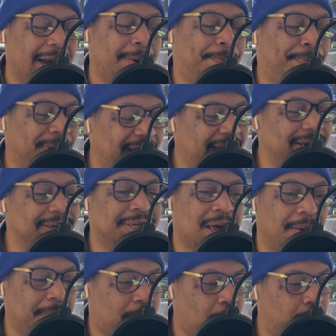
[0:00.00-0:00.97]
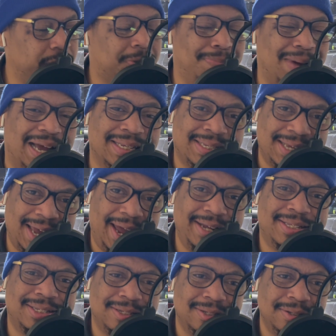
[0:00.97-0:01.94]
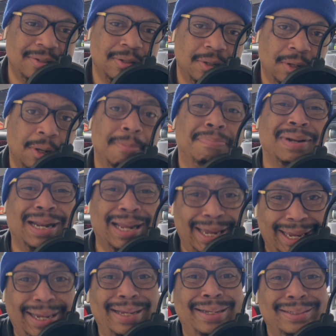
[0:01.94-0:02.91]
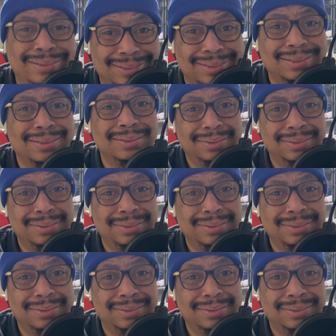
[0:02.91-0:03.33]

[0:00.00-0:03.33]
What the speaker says: please come coach my Saints. Please.